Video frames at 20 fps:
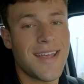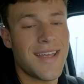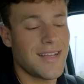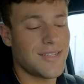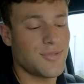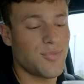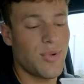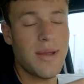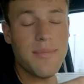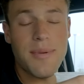
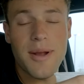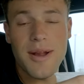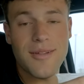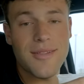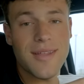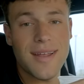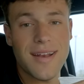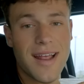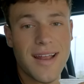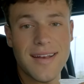It's way better
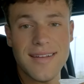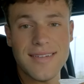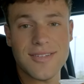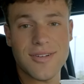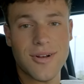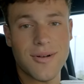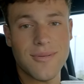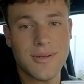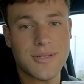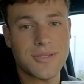than any
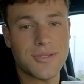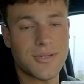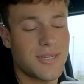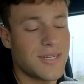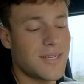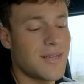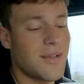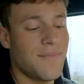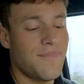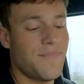Starbucks
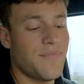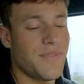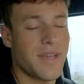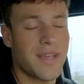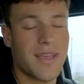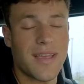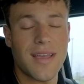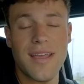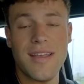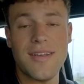drink
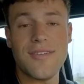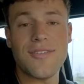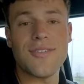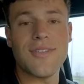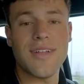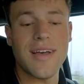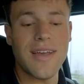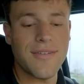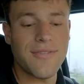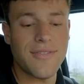like in your
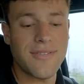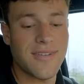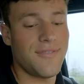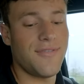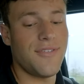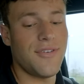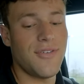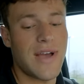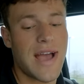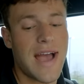life
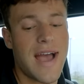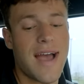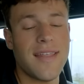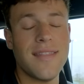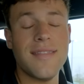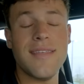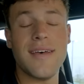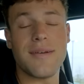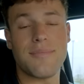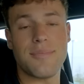if you
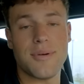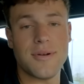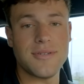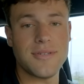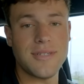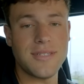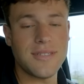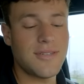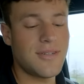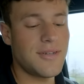add like
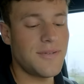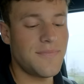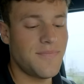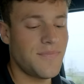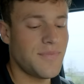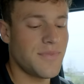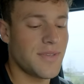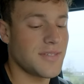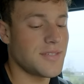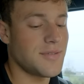protein to it.
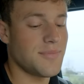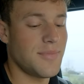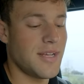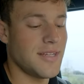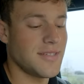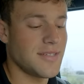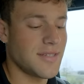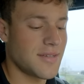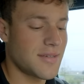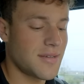It's
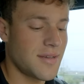amazing.